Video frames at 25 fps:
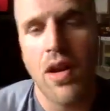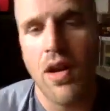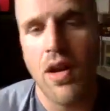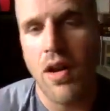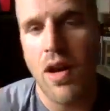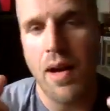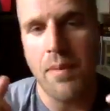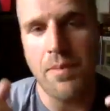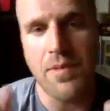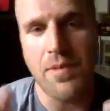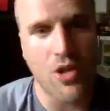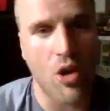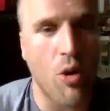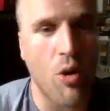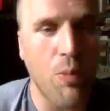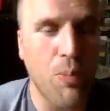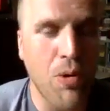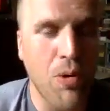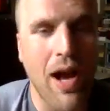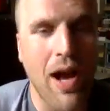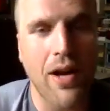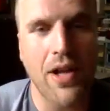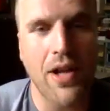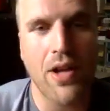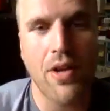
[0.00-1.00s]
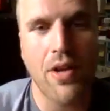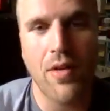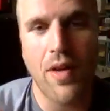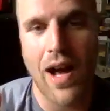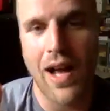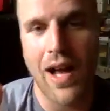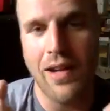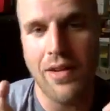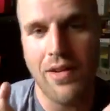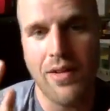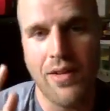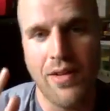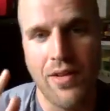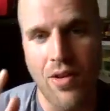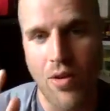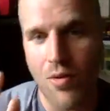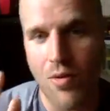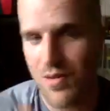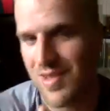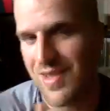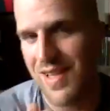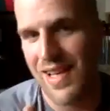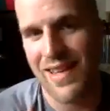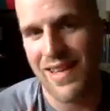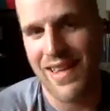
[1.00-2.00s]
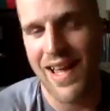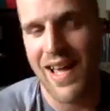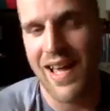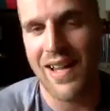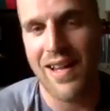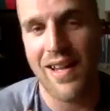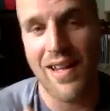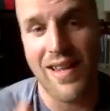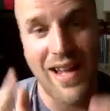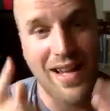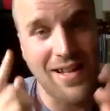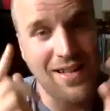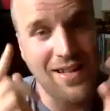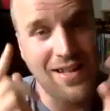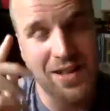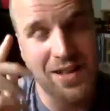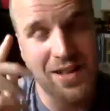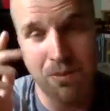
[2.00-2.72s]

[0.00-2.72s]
I'm so proud of you. I don't say that. That is